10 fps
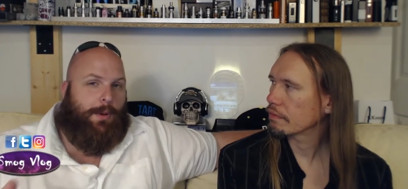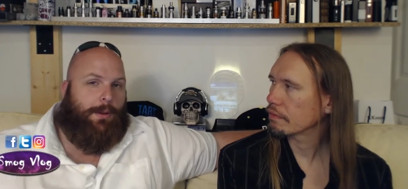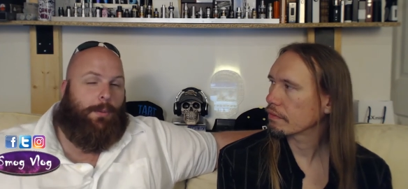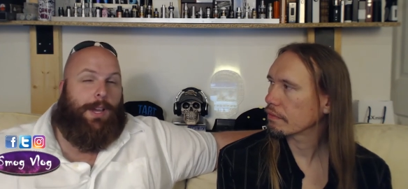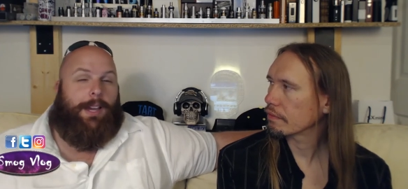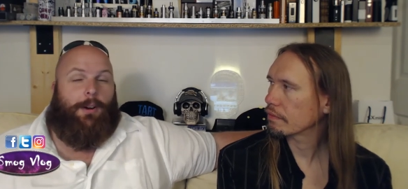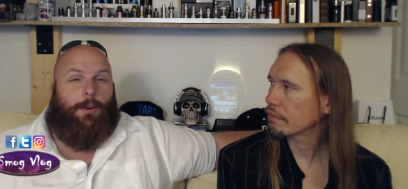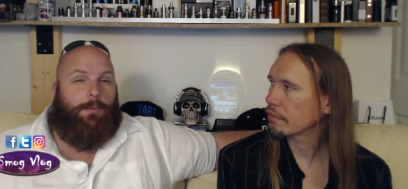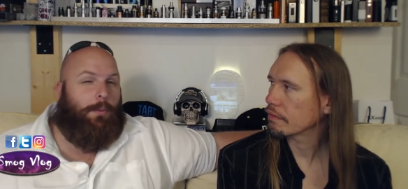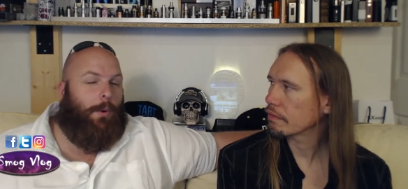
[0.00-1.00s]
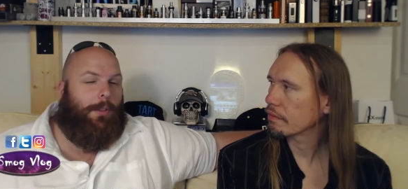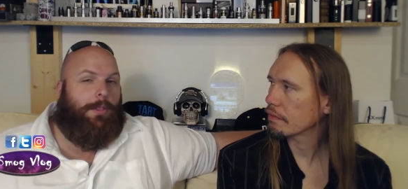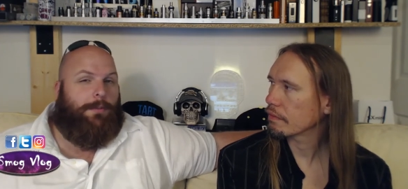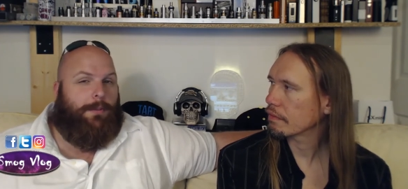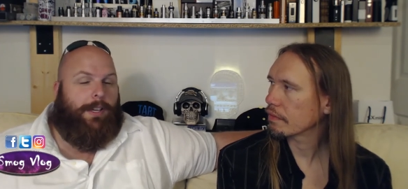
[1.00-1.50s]
Speaker 1: well aware of
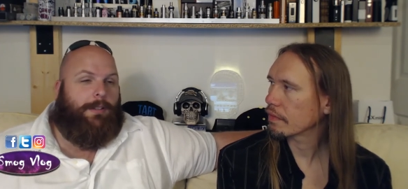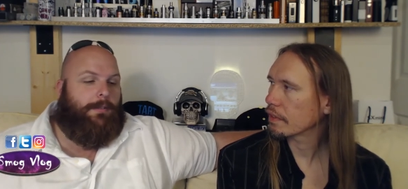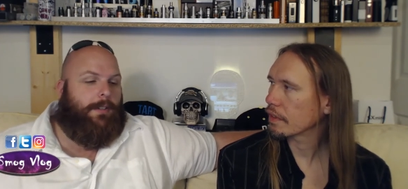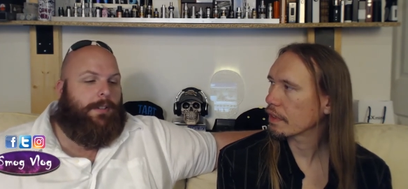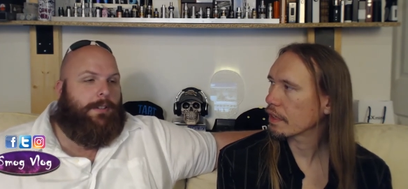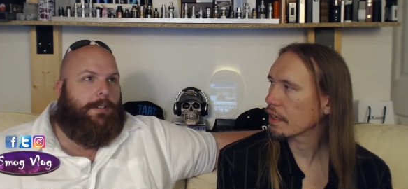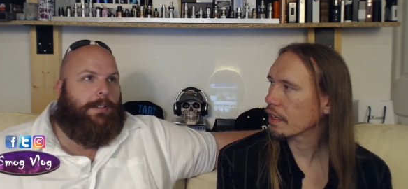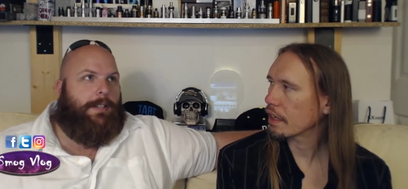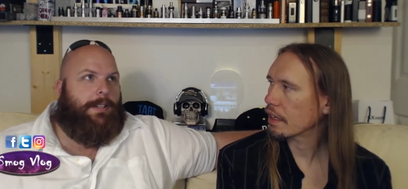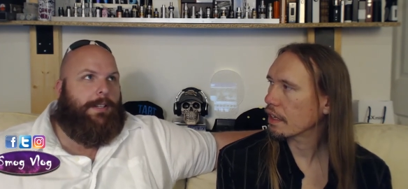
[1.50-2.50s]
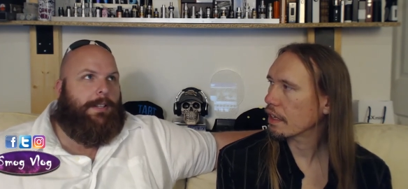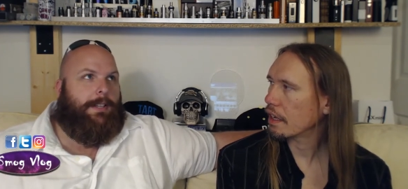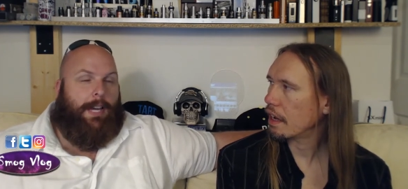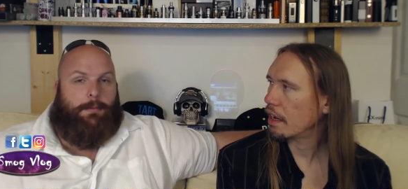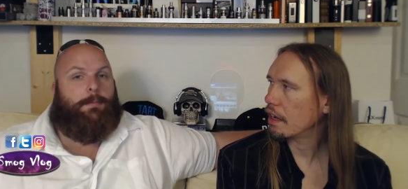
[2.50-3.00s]
what the flavour
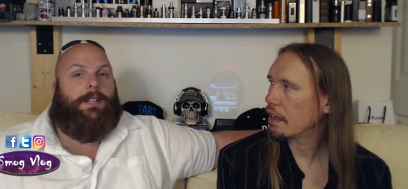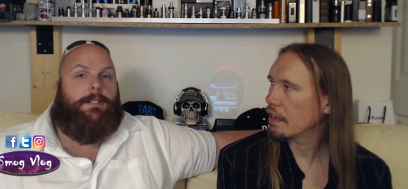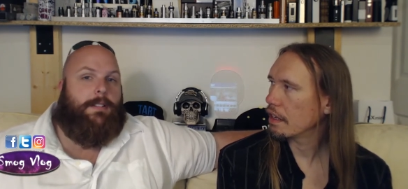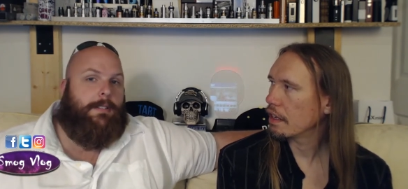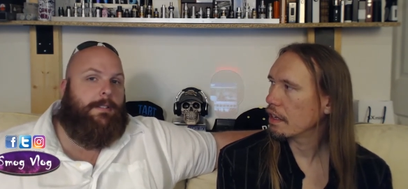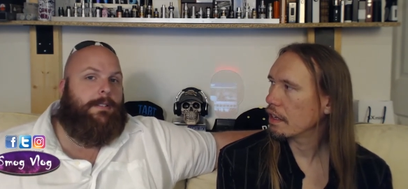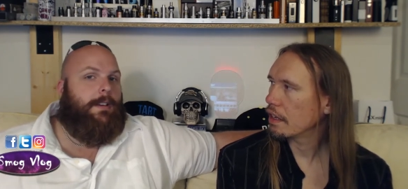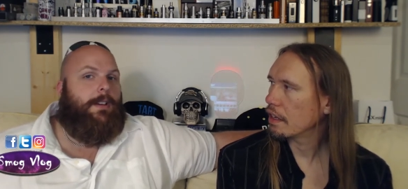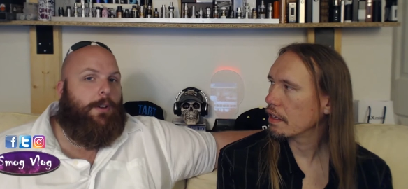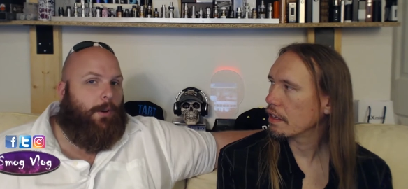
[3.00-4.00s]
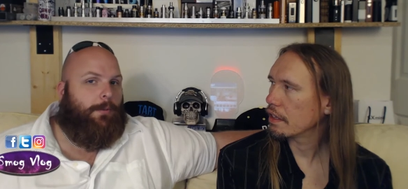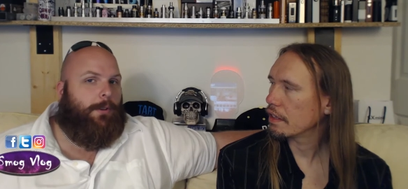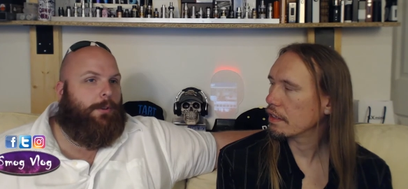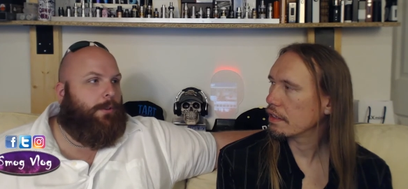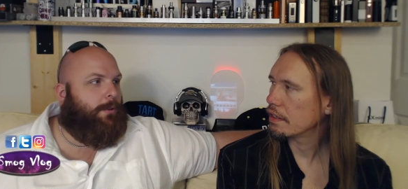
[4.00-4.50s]
capabilities of
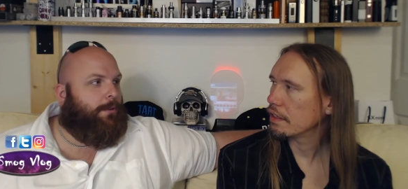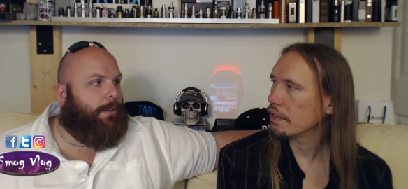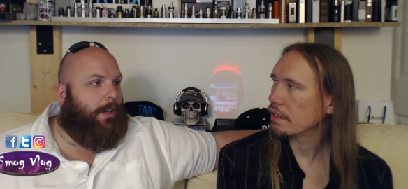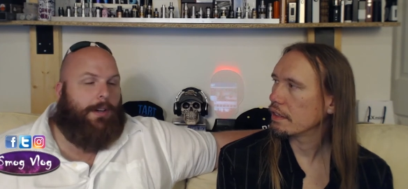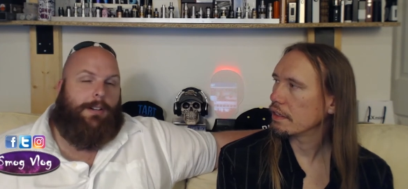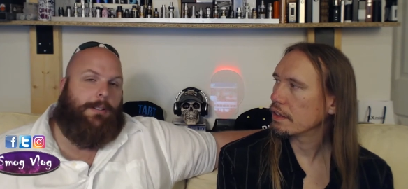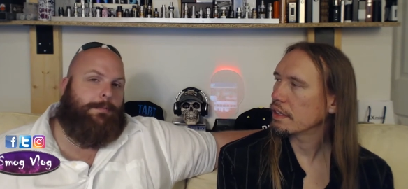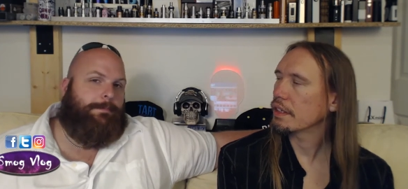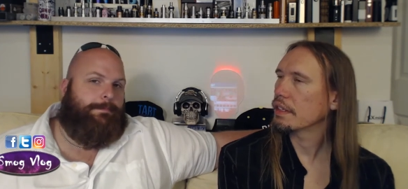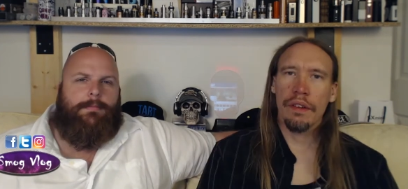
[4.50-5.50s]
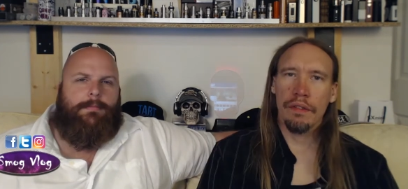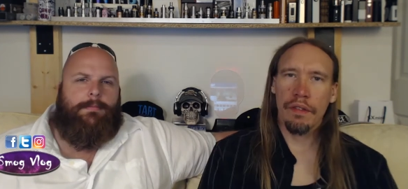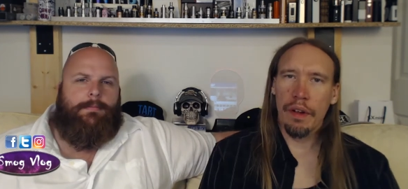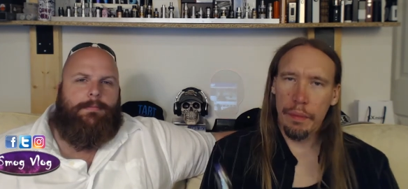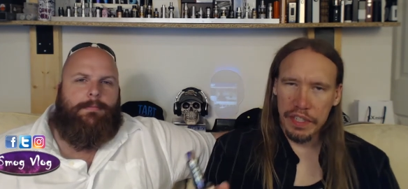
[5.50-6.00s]
the coils are.
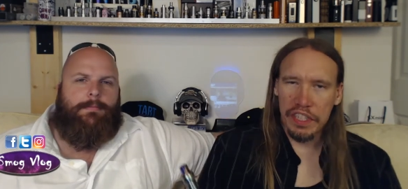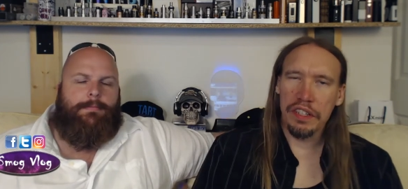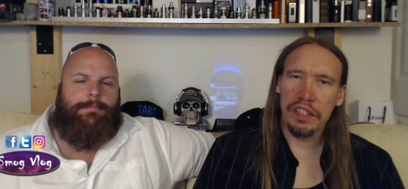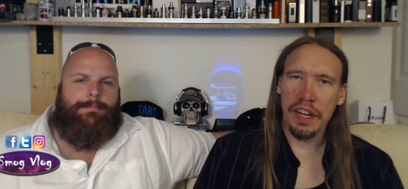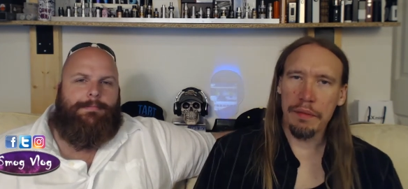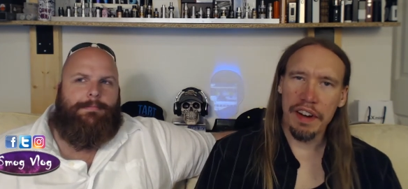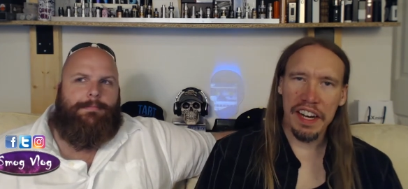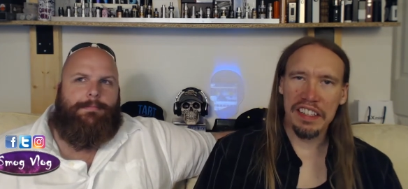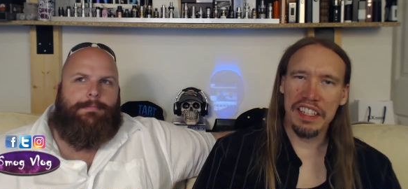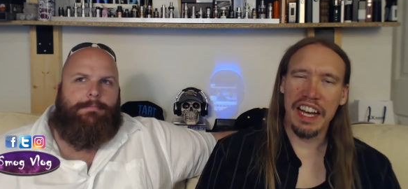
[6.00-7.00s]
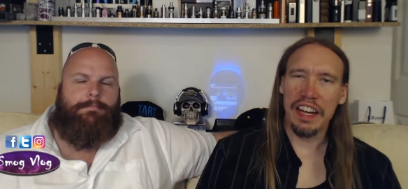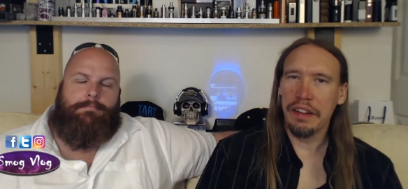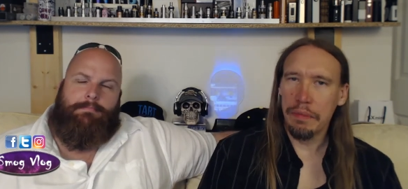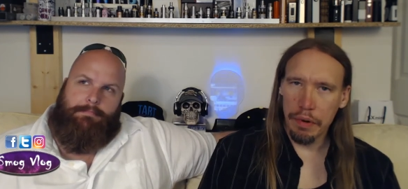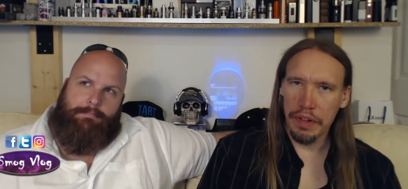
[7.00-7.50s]
Right,
Speaker 2: we're juiced up, ready to
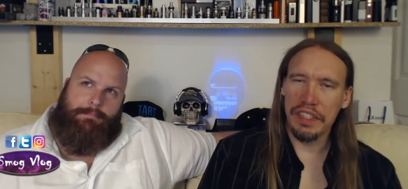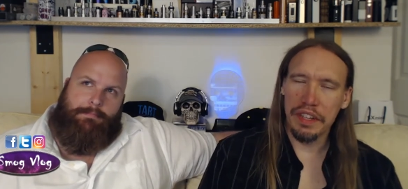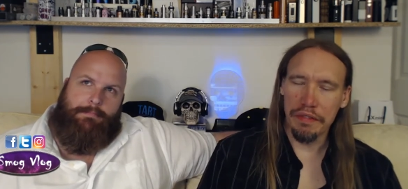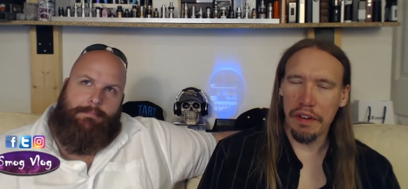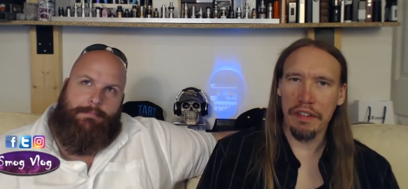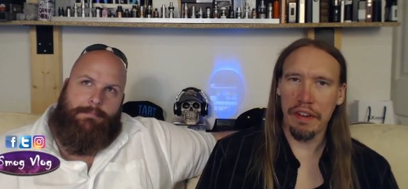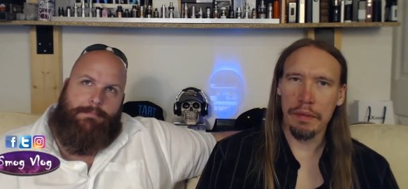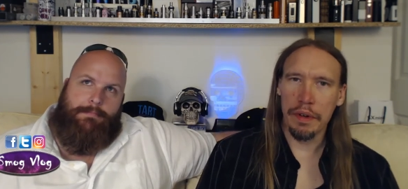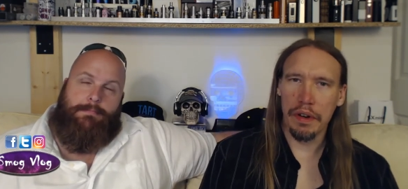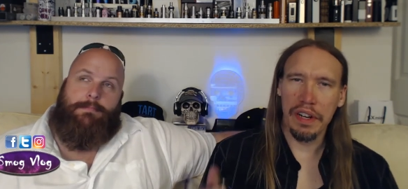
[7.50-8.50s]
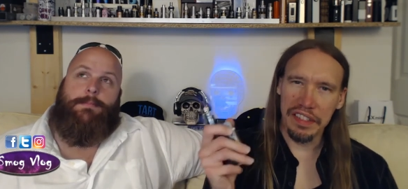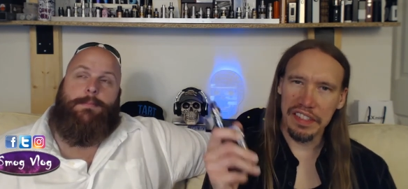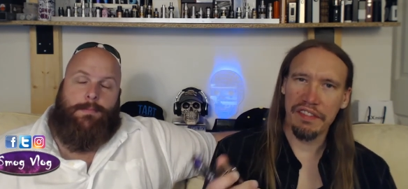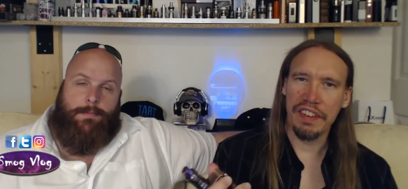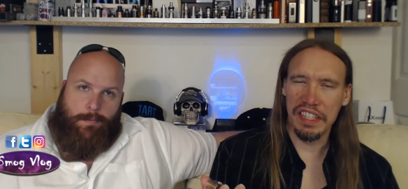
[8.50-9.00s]
go. 0.25 ohm coil at
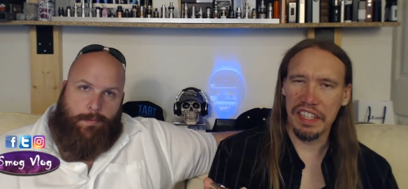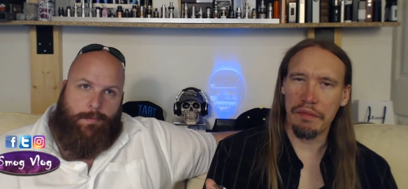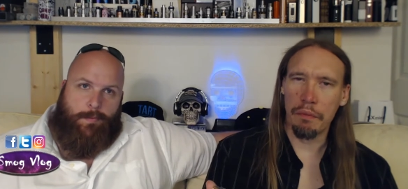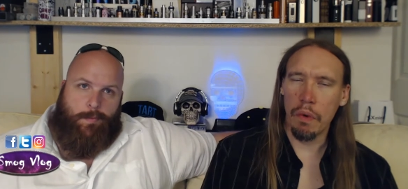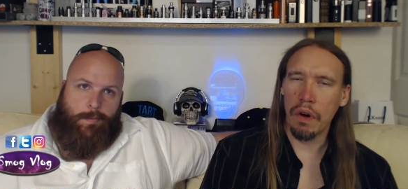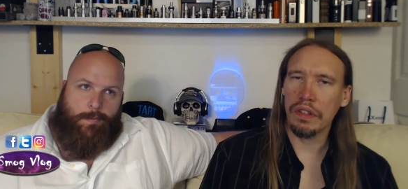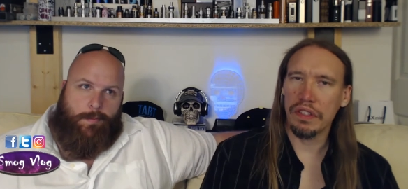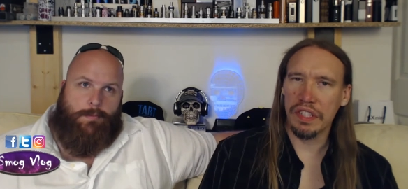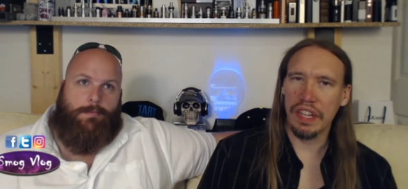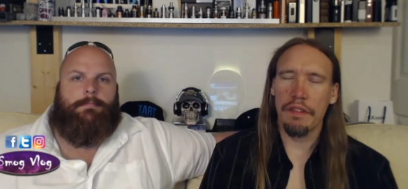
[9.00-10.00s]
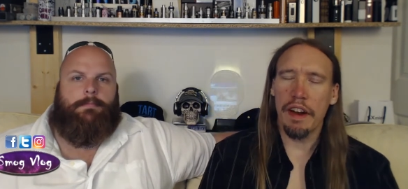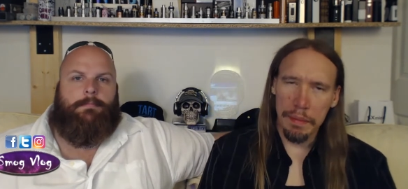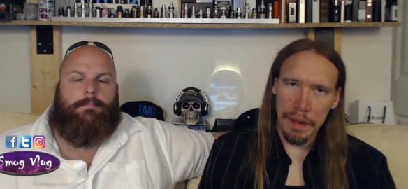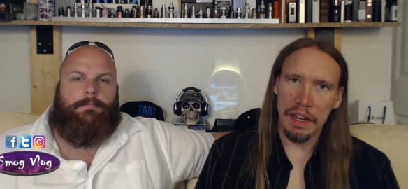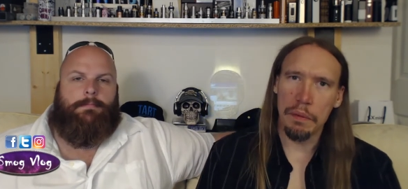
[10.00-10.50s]
77 watts. The
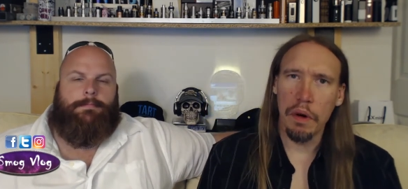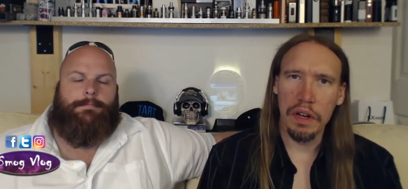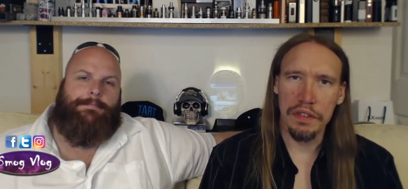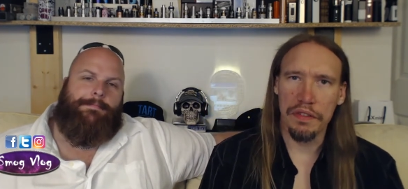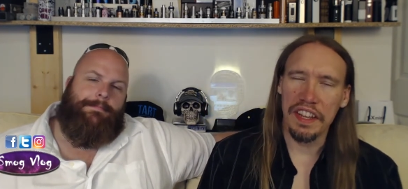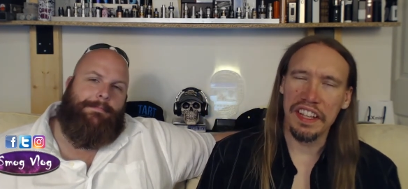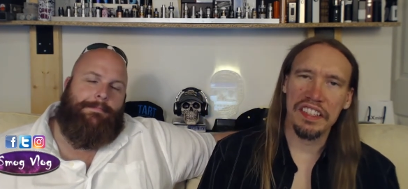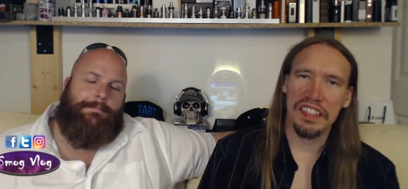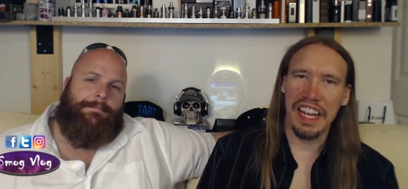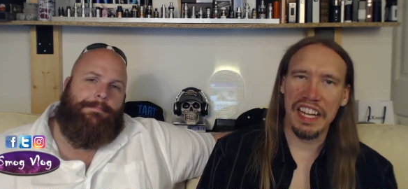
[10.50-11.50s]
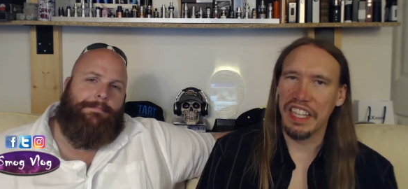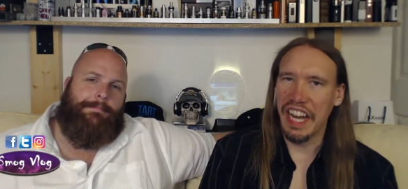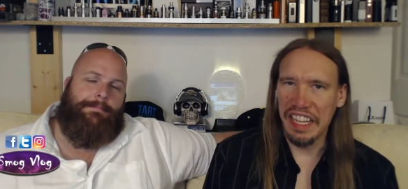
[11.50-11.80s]
recommended wattage for this is actually